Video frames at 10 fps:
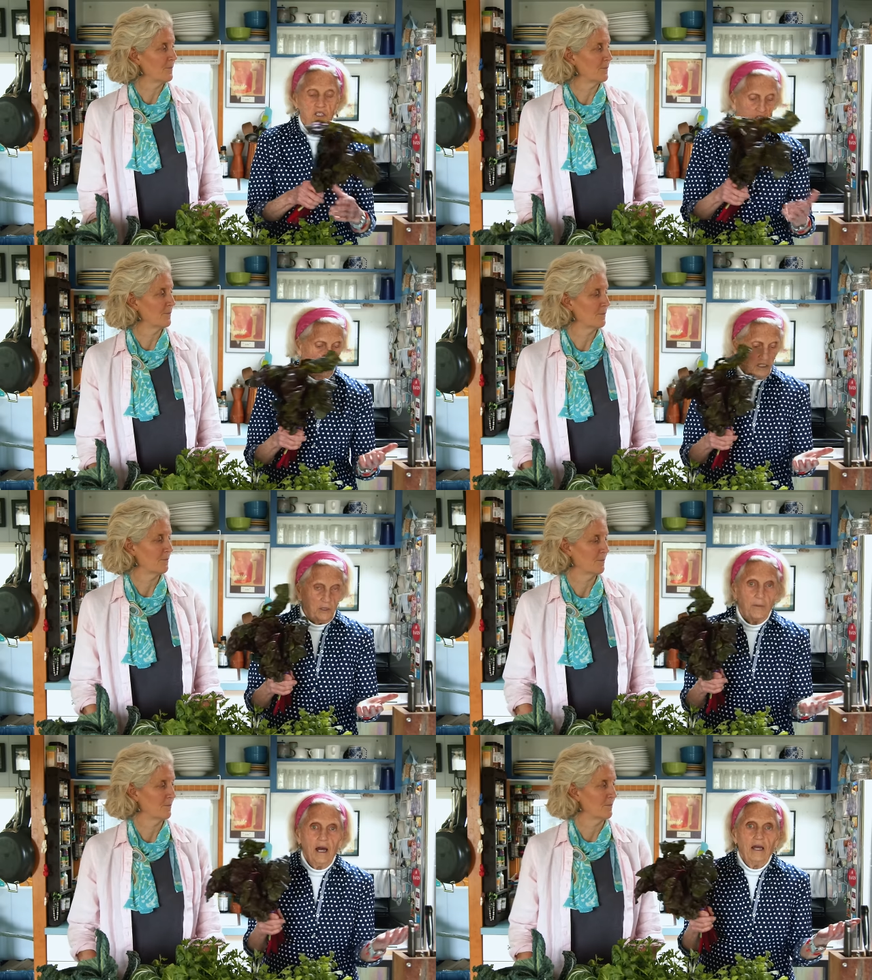Speaker 1: just as a
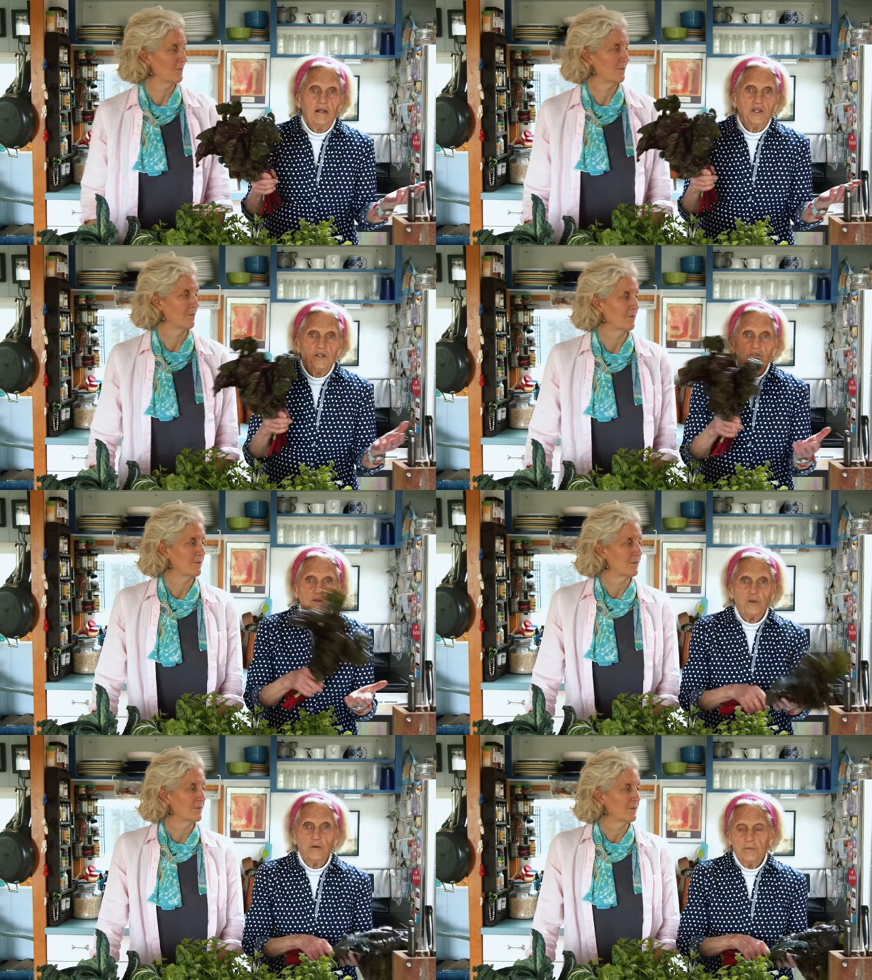pile in your
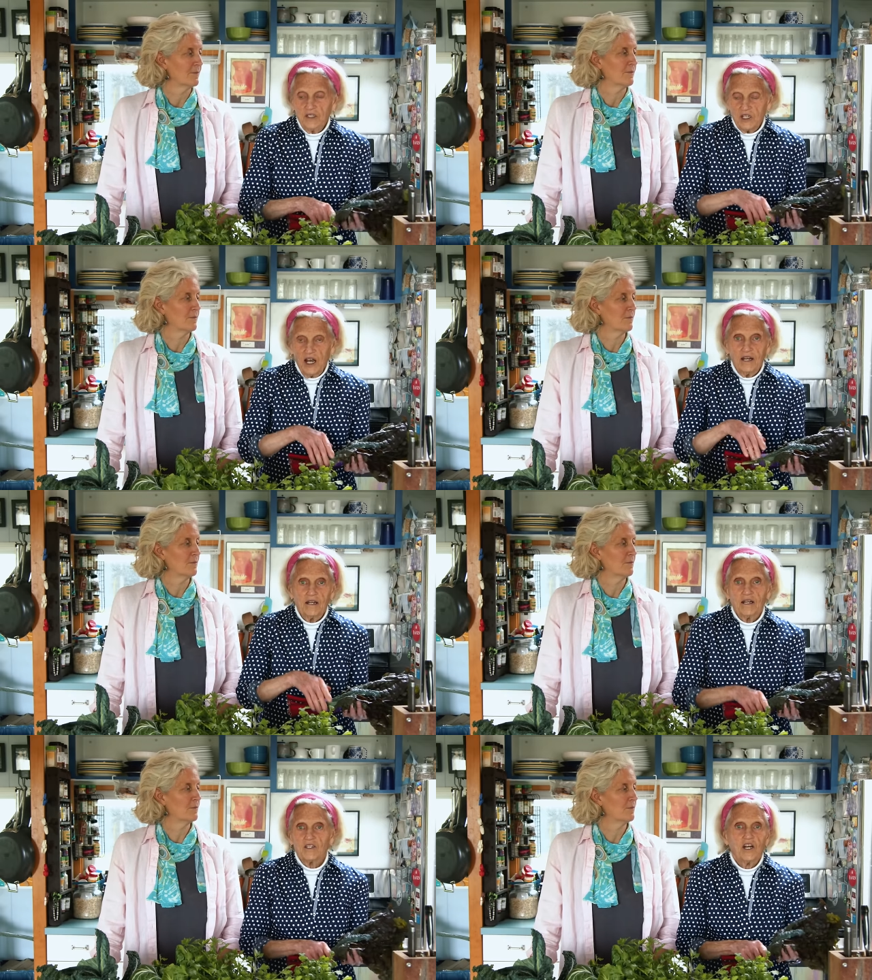food, beside it,
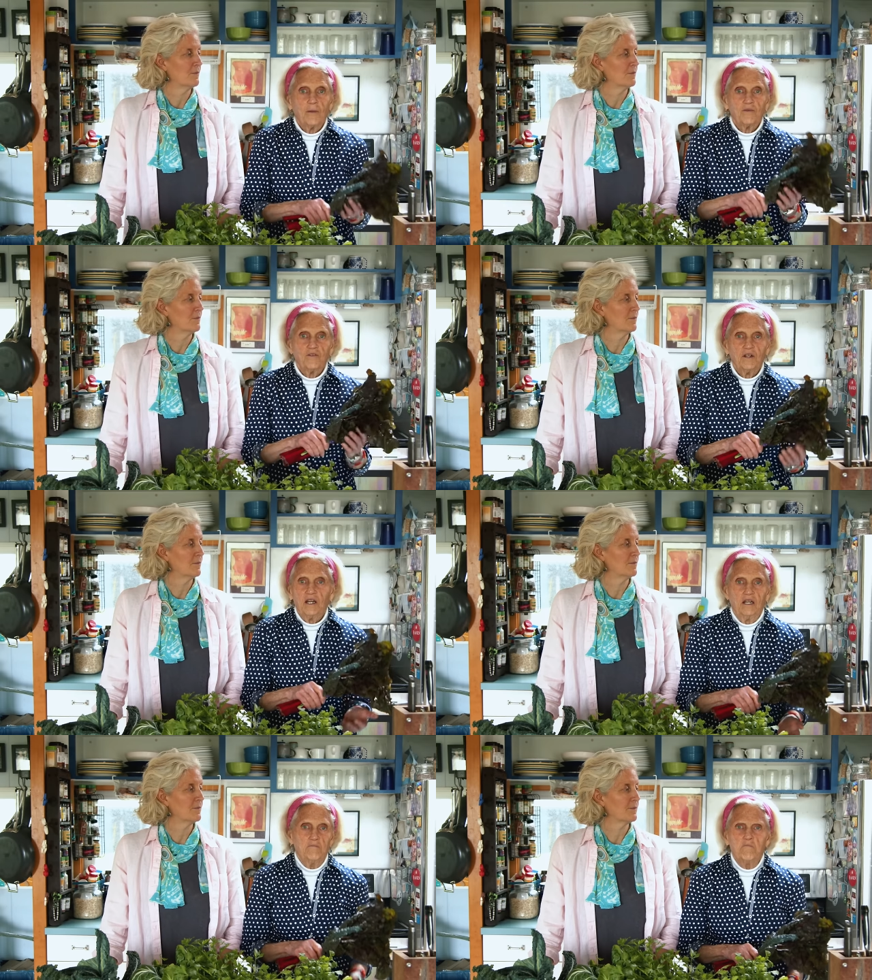on top of it,
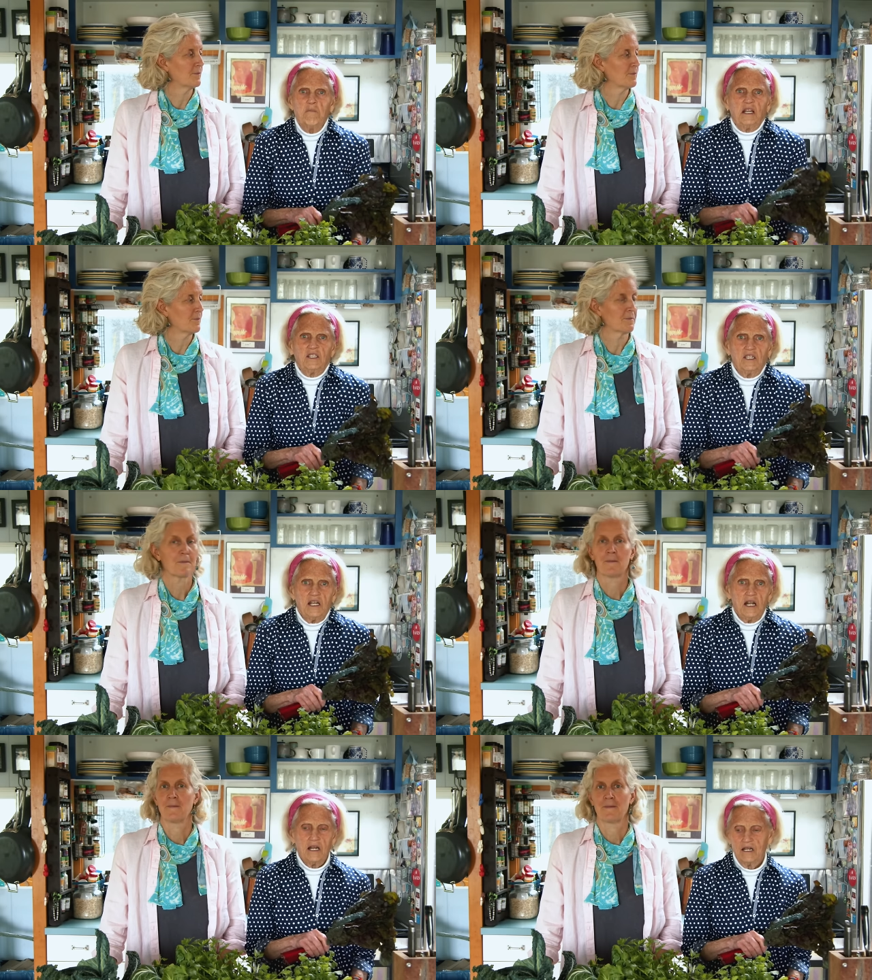
Speaker 2: mixed
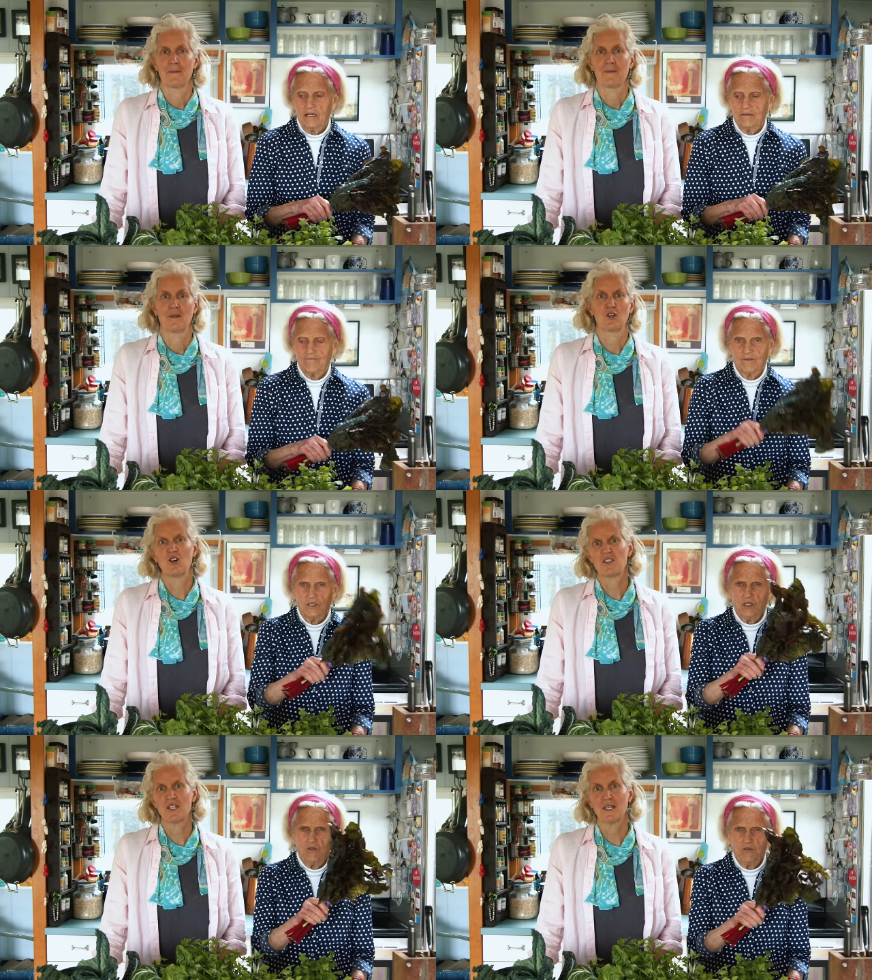in,
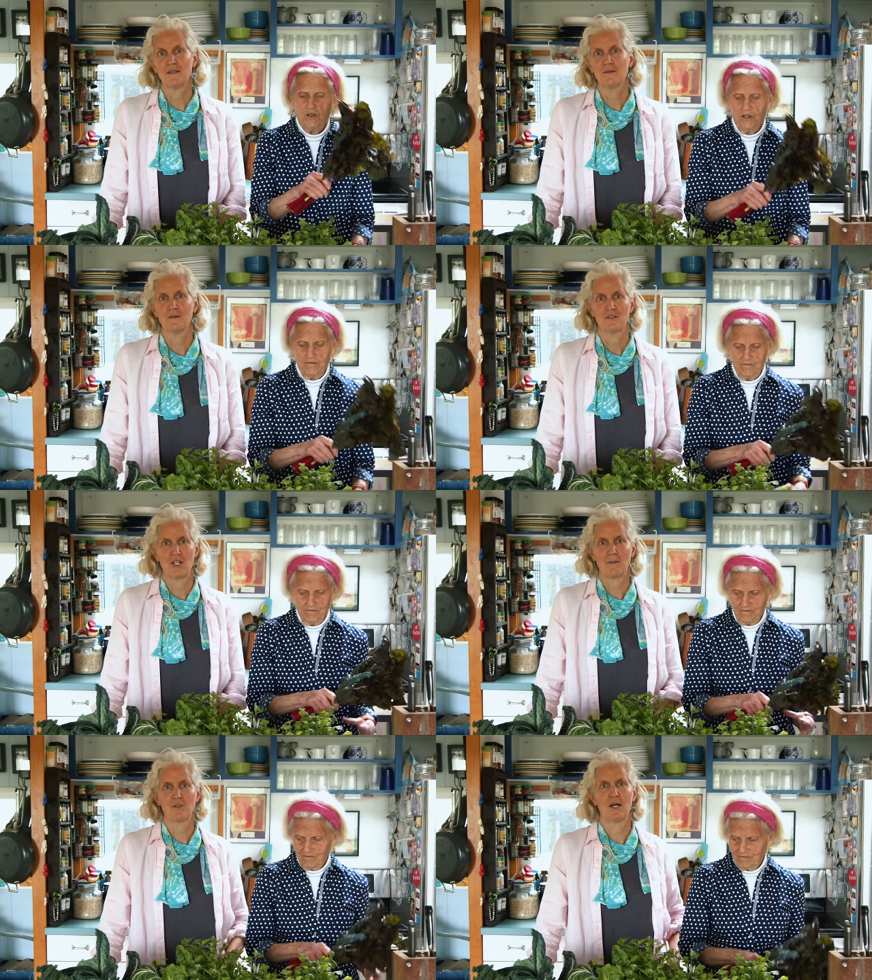cooked in,
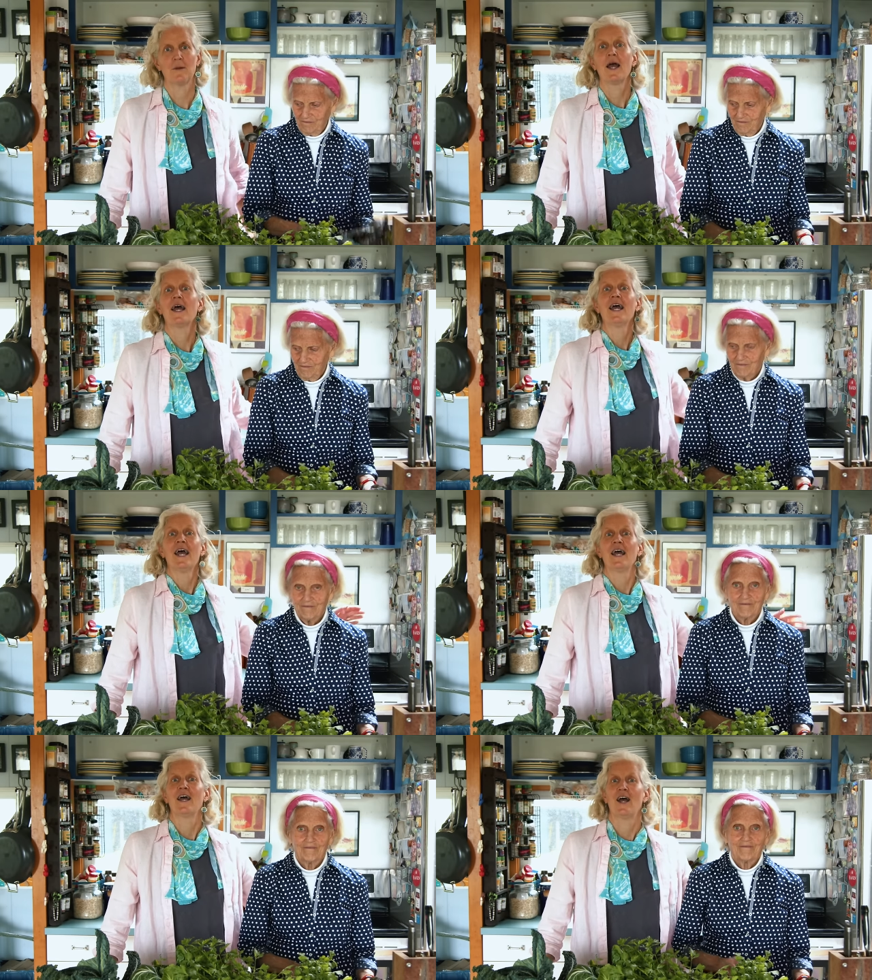chopped up.
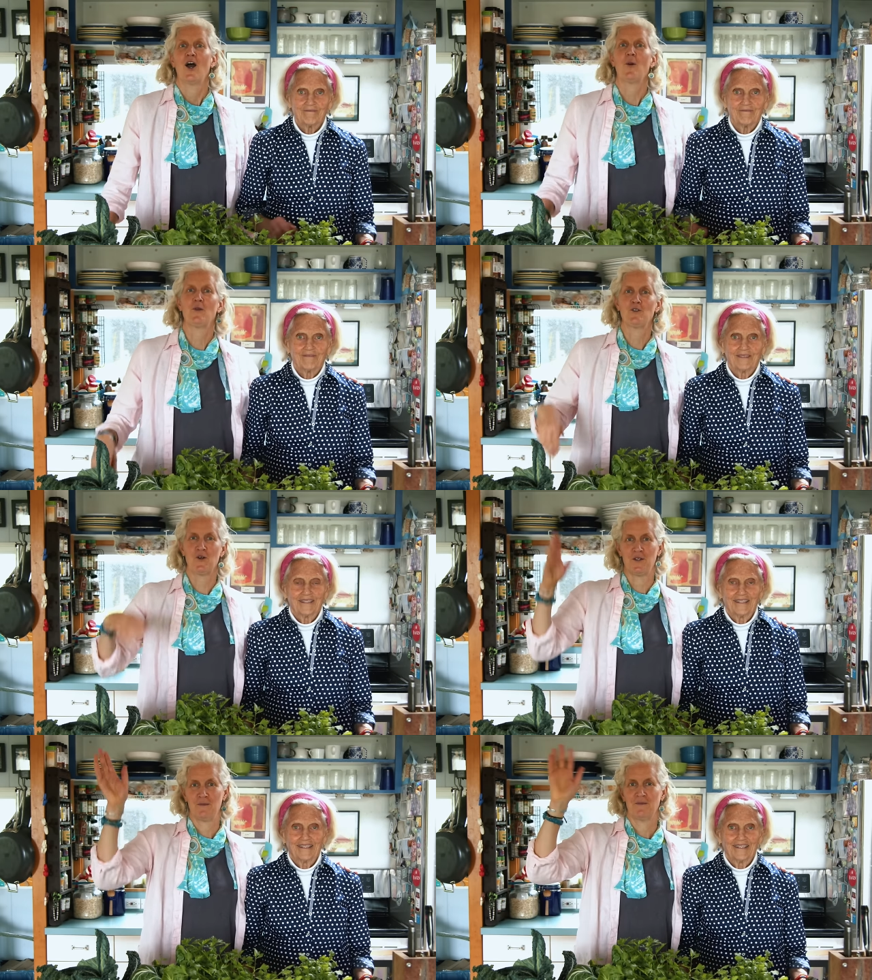Hope you
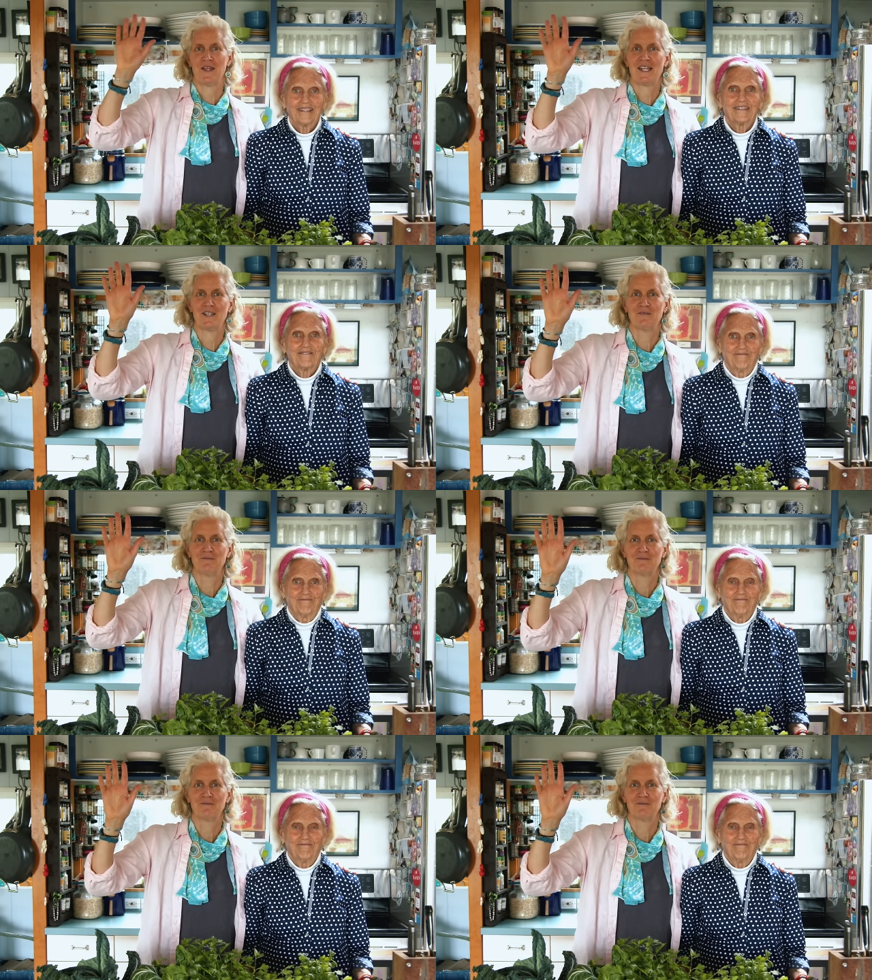enjoy them. Thank you.